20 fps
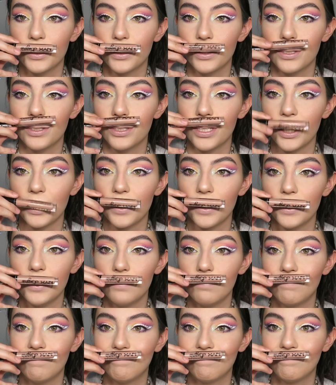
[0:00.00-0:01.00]
Looks like this.
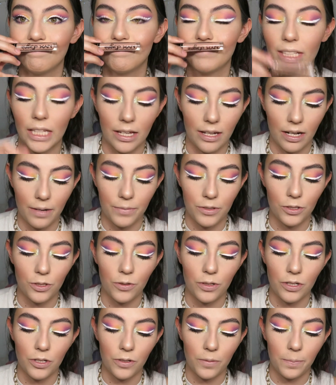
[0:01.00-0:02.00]
And I'm just
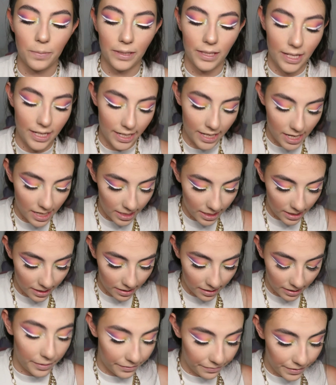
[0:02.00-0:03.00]
going to apply it.
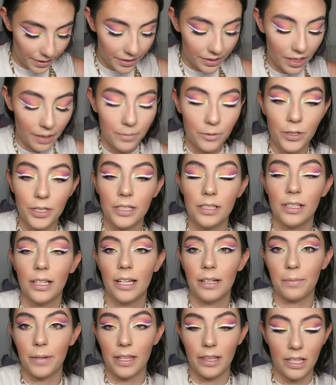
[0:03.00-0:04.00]
But first, I'm going to
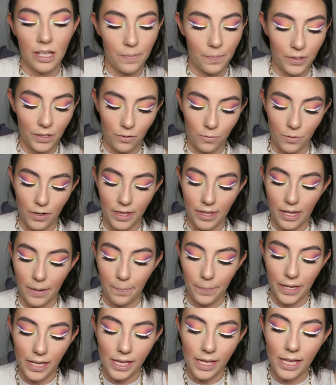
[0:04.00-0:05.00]
line my lips with a
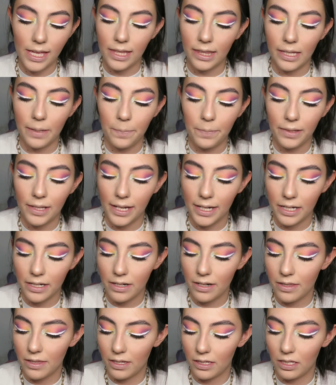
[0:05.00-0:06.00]
pinky lip
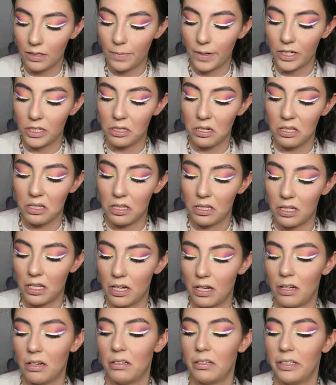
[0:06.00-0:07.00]
liner. This is by
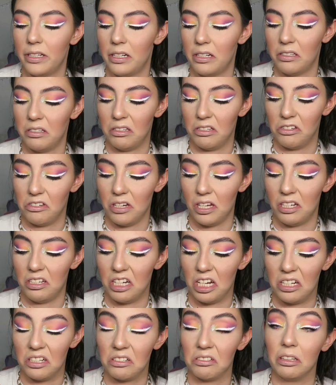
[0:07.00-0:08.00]
Shalala, and it's in the shade
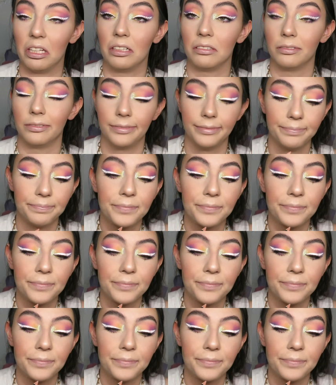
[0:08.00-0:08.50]
Tender Love.